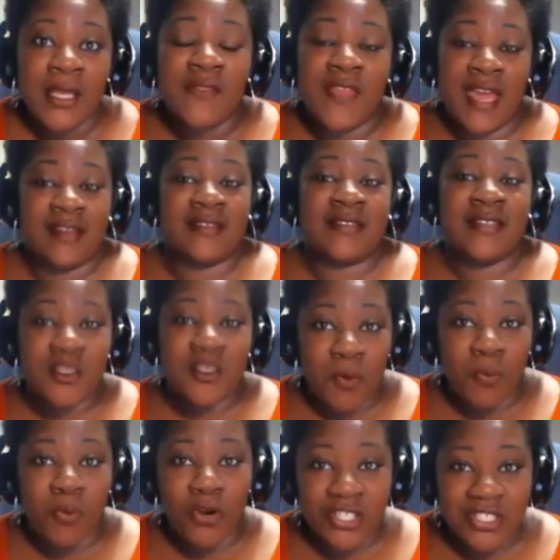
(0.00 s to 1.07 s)
that is
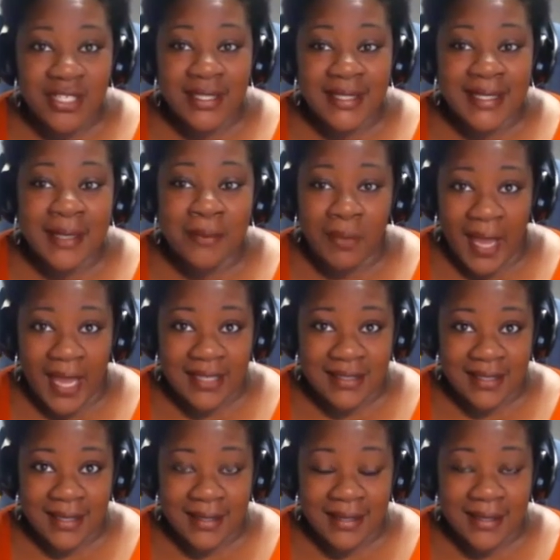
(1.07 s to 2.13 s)
disproportionately
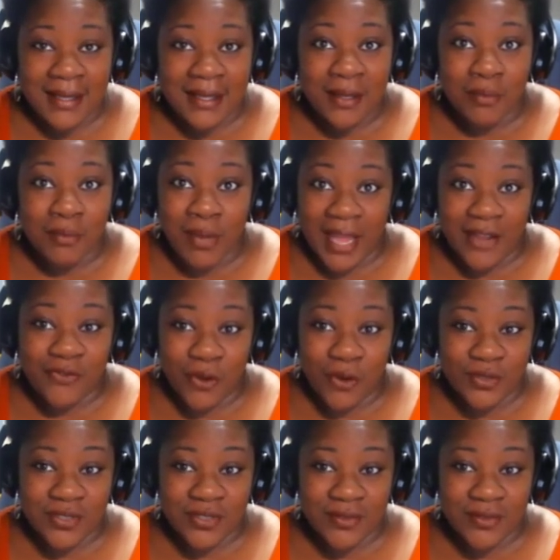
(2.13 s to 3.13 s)
impacting Black folks.